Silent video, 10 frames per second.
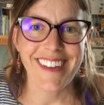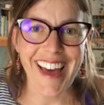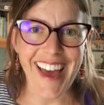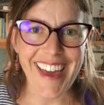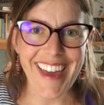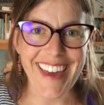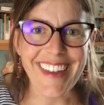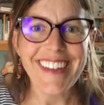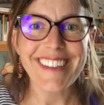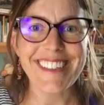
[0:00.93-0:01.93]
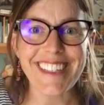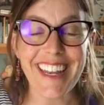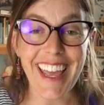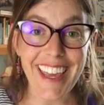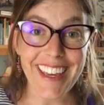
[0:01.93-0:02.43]
Hi,
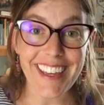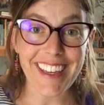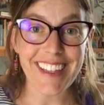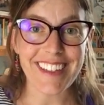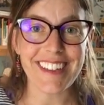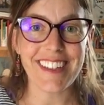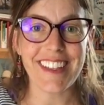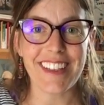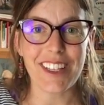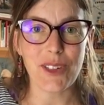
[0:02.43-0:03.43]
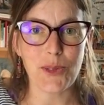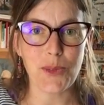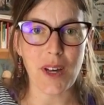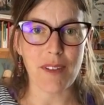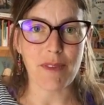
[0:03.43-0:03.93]
today in
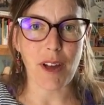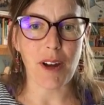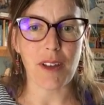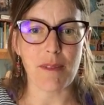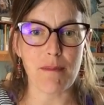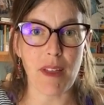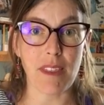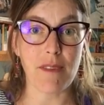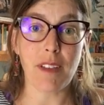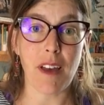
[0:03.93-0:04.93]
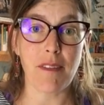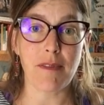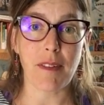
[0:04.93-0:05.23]
lieu of our month of love,